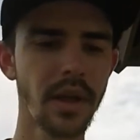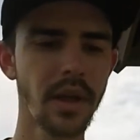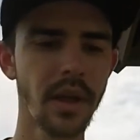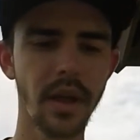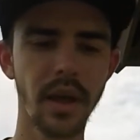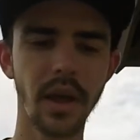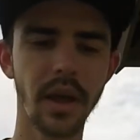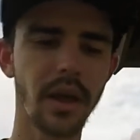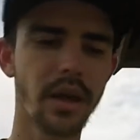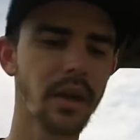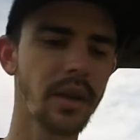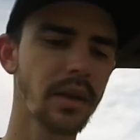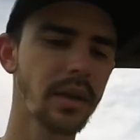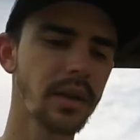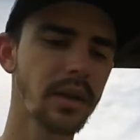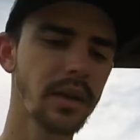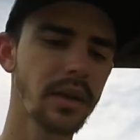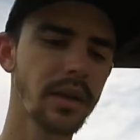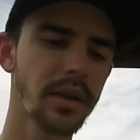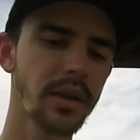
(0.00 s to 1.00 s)
And
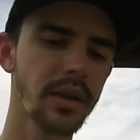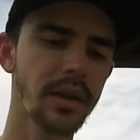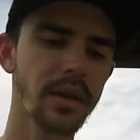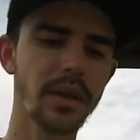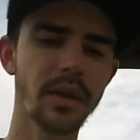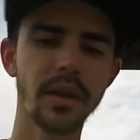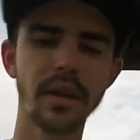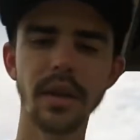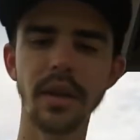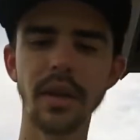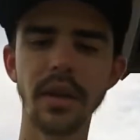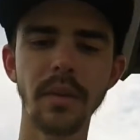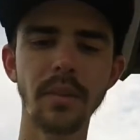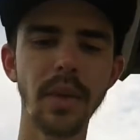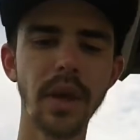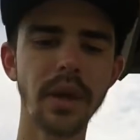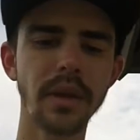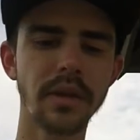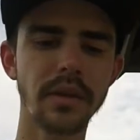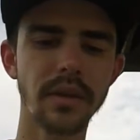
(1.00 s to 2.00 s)
the
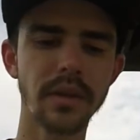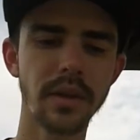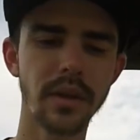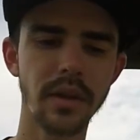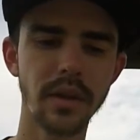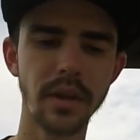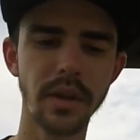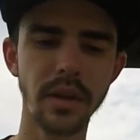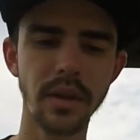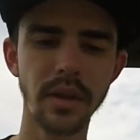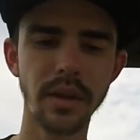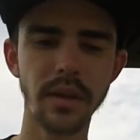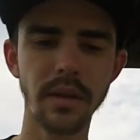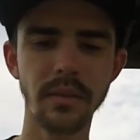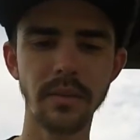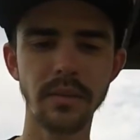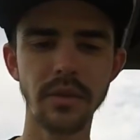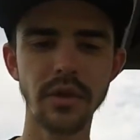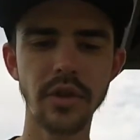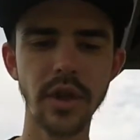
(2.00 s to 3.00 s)
bait, or the
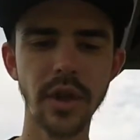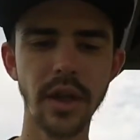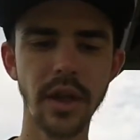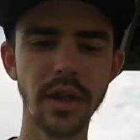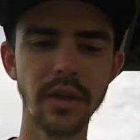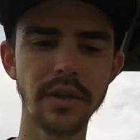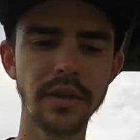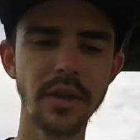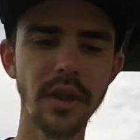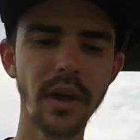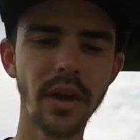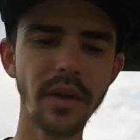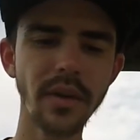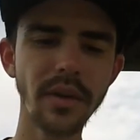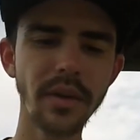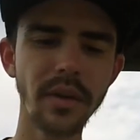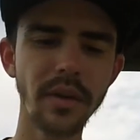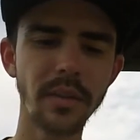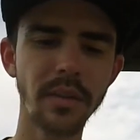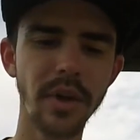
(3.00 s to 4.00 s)
jig heads, they are a
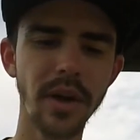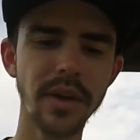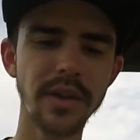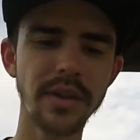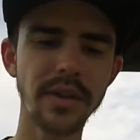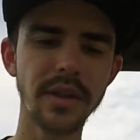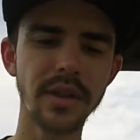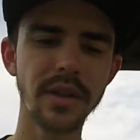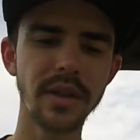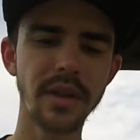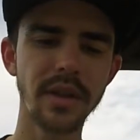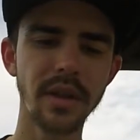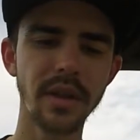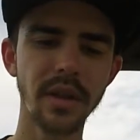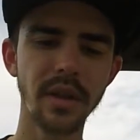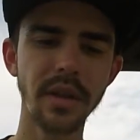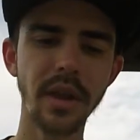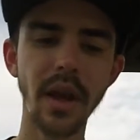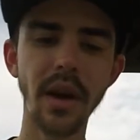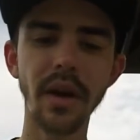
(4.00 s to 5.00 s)
little pricey.
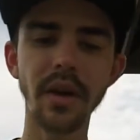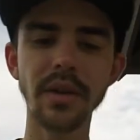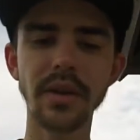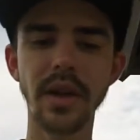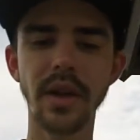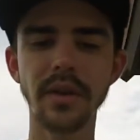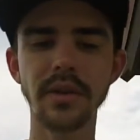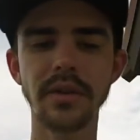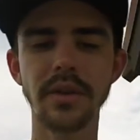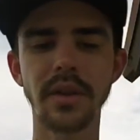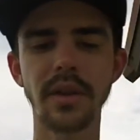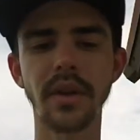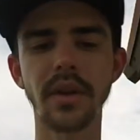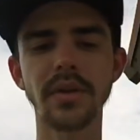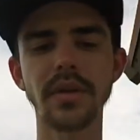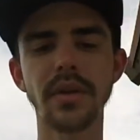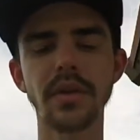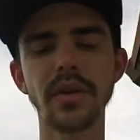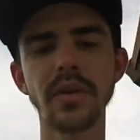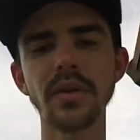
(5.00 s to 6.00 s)
They are tungsten though,
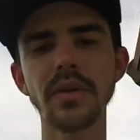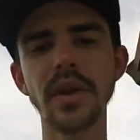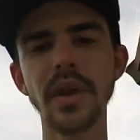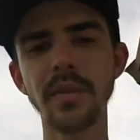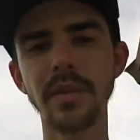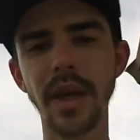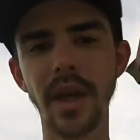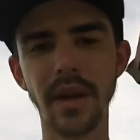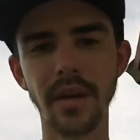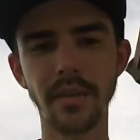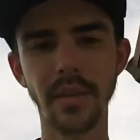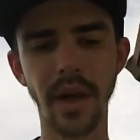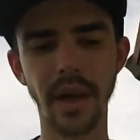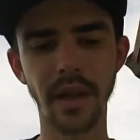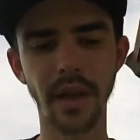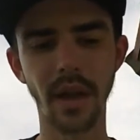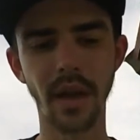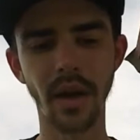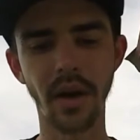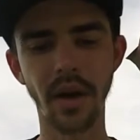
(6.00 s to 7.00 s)
so do keep that in mind.
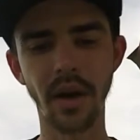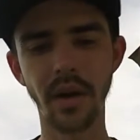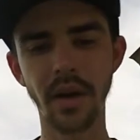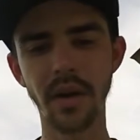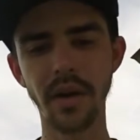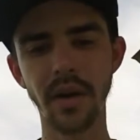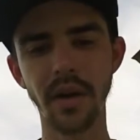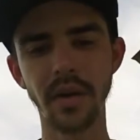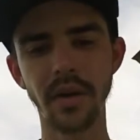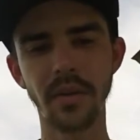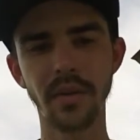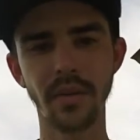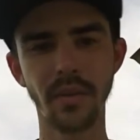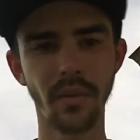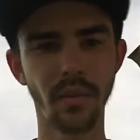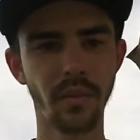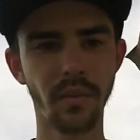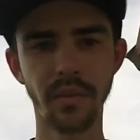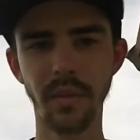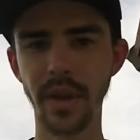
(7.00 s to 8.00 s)
They are
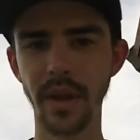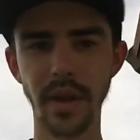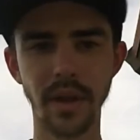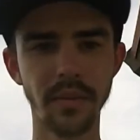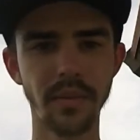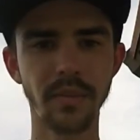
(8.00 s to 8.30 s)
like